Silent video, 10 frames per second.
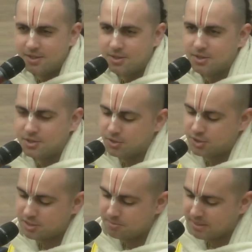So
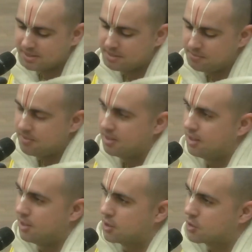just by some
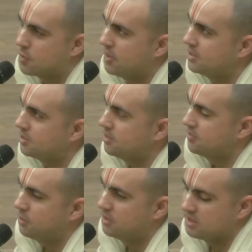courageous
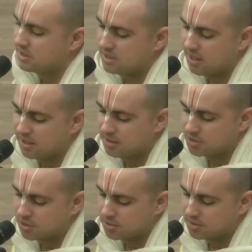devotees taking
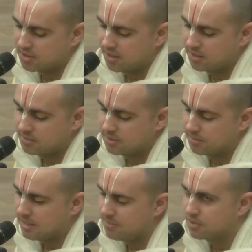some
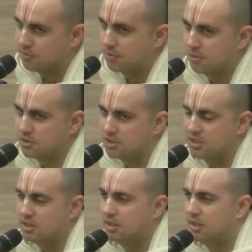clips of
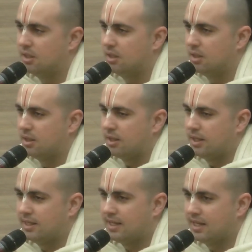Guruji
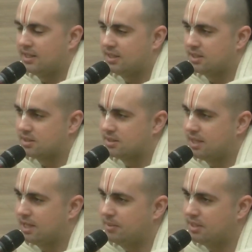and adding his
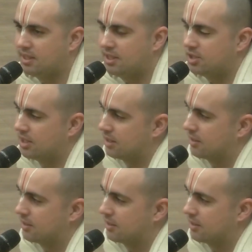name in the hashtag,